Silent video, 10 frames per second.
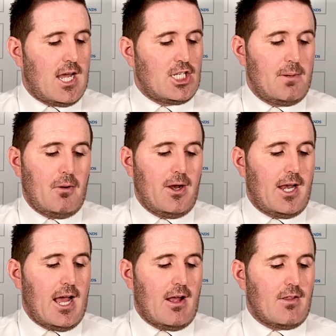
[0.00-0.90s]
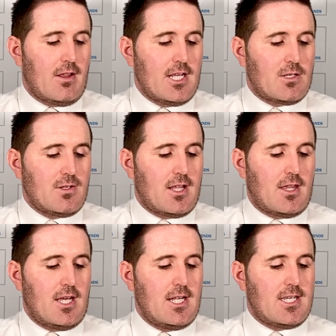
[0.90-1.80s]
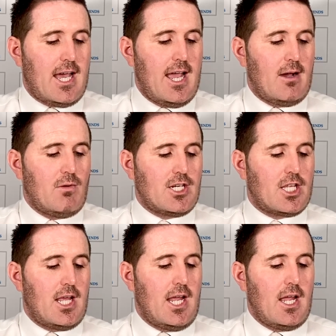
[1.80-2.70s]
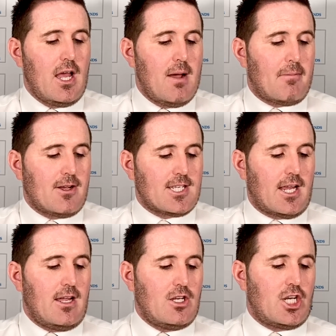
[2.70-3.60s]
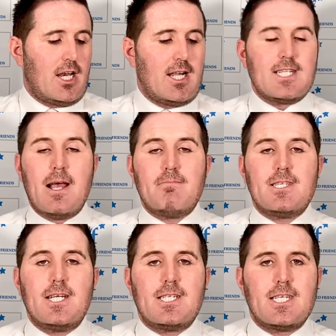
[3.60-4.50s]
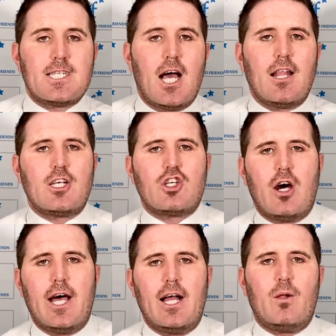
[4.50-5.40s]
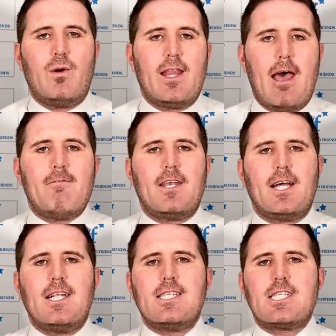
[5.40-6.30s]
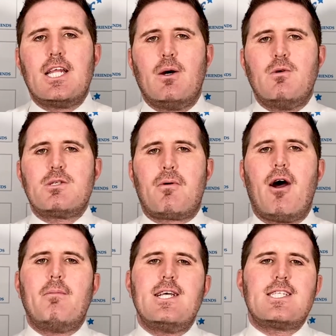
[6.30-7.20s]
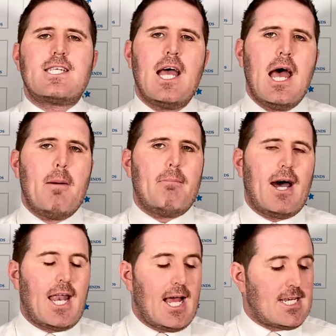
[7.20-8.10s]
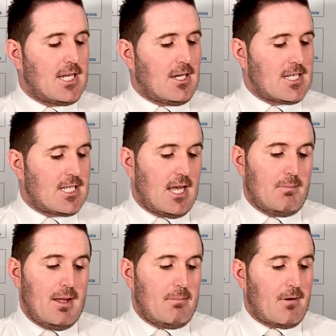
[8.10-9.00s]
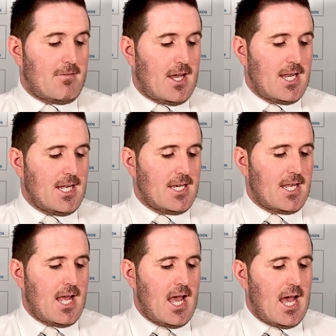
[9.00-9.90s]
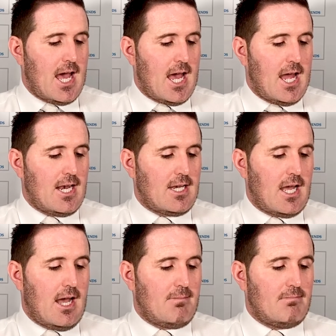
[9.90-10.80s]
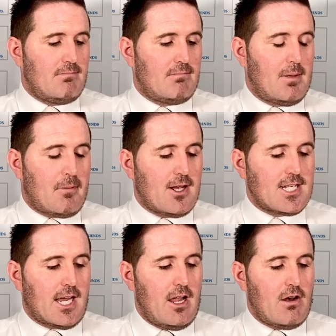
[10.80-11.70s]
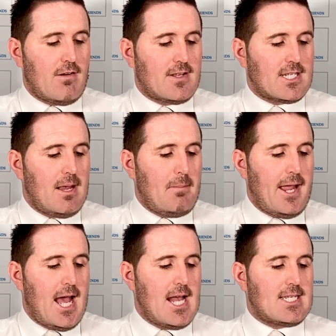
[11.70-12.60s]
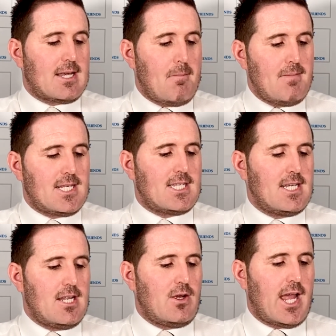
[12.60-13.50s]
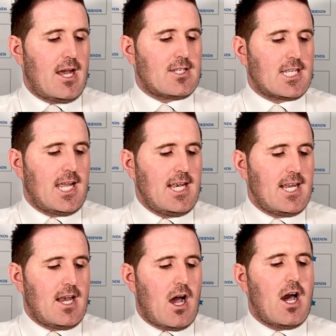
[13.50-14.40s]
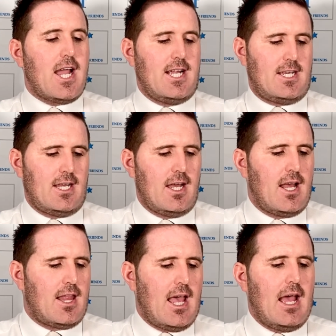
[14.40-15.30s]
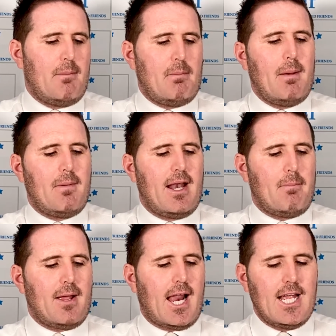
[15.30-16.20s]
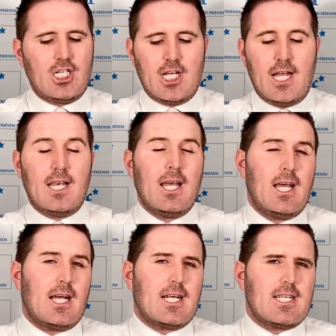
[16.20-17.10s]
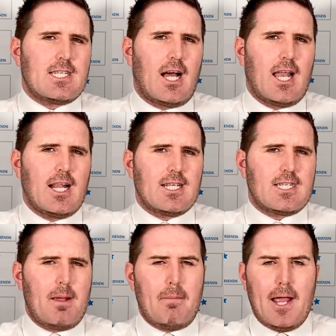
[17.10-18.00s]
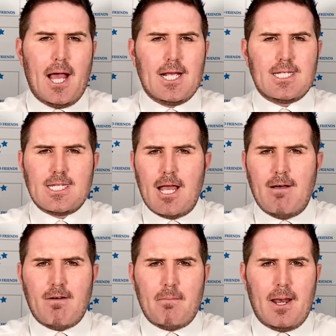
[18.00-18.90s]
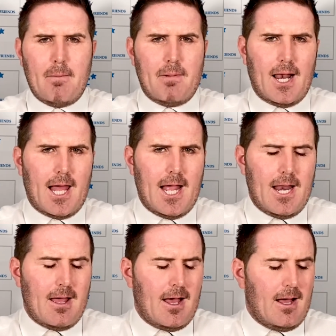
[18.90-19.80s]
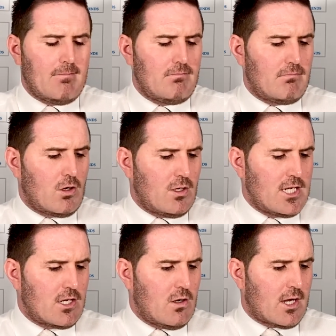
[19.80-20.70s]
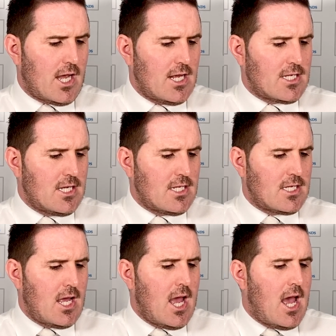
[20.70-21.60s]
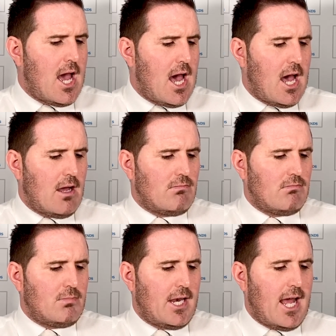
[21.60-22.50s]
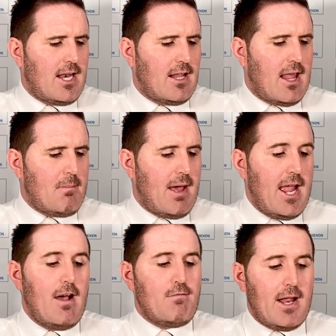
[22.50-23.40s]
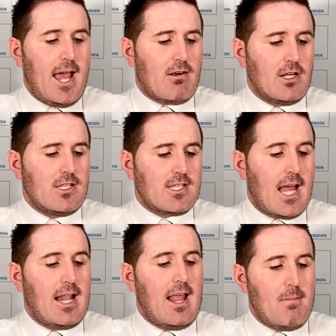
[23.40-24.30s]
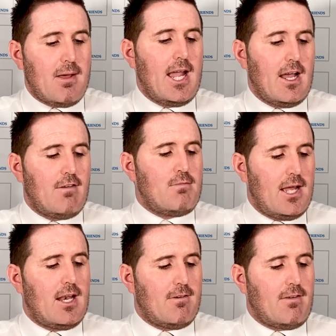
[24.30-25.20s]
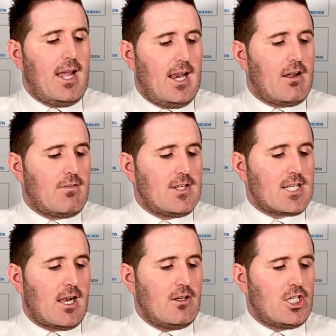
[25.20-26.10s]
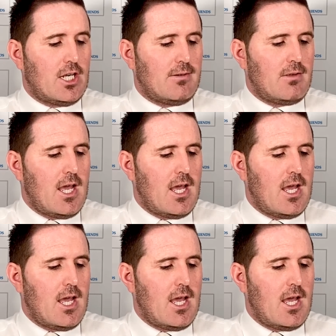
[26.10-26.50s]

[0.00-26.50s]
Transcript: she pointed out that this was the third day on which the prosecution had attempted to start the trial with evidence that was promised but had not been provided. And the prosecutor of the CPS, Mr. Dukowski, denied there had been manipulation, because it's not like the CPS ever manipulated these court cases, but added there may have been errors and there may have been a failure of disclosure.